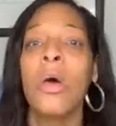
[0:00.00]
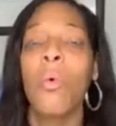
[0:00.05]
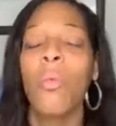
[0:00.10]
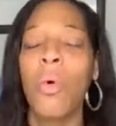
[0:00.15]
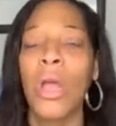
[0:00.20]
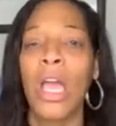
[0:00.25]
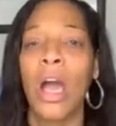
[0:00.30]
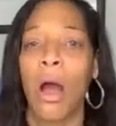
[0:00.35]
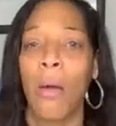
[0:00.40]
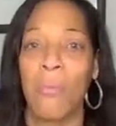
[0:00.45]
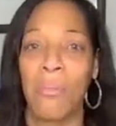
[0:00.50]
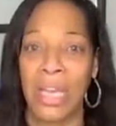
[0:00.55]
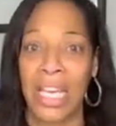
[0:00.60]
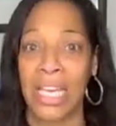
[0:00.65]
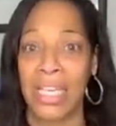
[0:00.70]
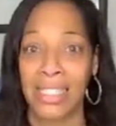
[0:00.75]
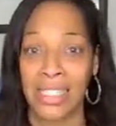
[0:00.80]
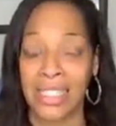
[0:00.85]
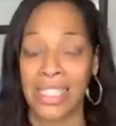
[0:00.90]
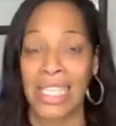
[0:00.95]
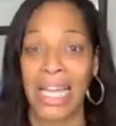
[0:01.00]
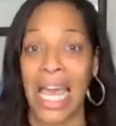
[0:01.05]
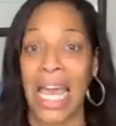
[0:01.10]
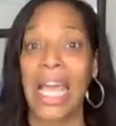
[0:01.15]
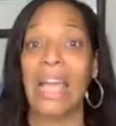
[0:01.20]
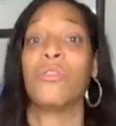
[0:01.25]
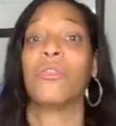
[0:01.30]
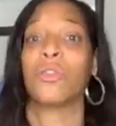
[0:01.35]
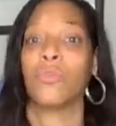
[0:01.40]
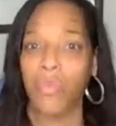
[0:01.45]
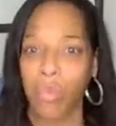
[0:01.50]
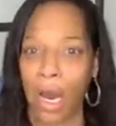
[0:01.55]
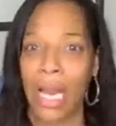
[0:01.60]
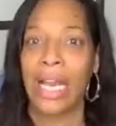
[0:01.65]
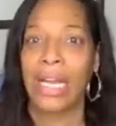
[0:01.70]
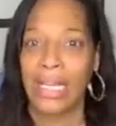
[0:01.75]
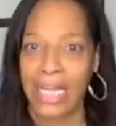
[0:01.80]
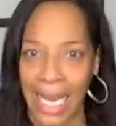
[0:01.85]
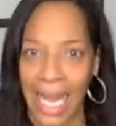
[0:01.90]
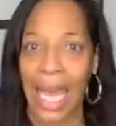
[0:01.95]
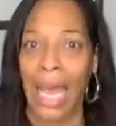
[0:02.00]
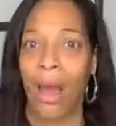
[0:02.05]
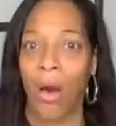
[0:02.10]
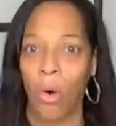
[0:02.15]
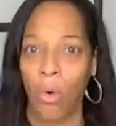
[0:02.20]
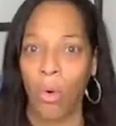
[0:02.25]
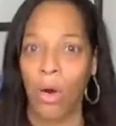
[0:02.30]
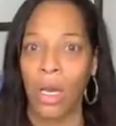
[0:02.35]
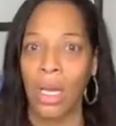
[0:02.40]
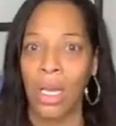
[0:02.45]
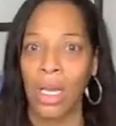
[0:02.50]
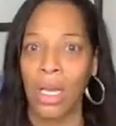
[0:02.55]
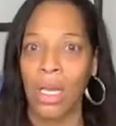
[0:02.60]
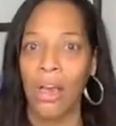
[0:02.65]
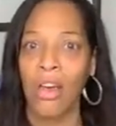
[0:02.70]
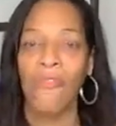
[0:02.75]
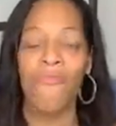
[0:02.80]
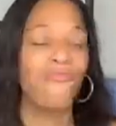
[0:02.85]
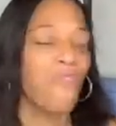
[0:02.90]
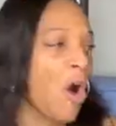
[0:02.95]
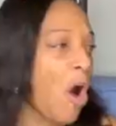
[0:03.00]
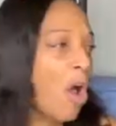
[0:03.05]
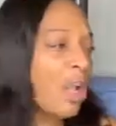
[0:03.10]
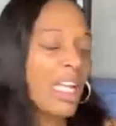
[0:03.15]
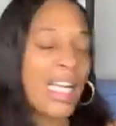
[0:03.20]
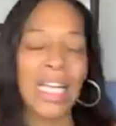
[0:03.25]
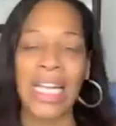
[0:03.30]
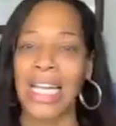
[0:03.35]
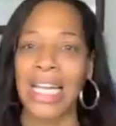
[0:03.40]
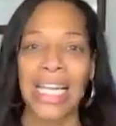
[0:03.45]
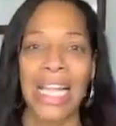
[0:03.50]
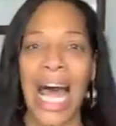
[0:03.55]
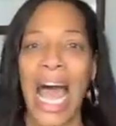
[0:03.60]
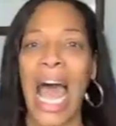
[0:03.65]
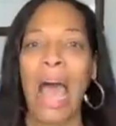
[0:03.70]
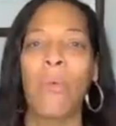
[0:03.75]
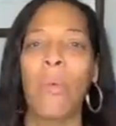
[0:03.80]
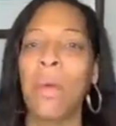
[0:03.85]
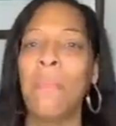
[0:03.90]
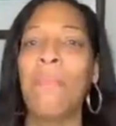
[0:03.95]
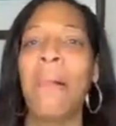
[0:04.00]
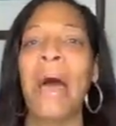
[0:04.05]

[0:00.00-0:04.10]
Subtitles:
We are being slaves right now. Falling in line.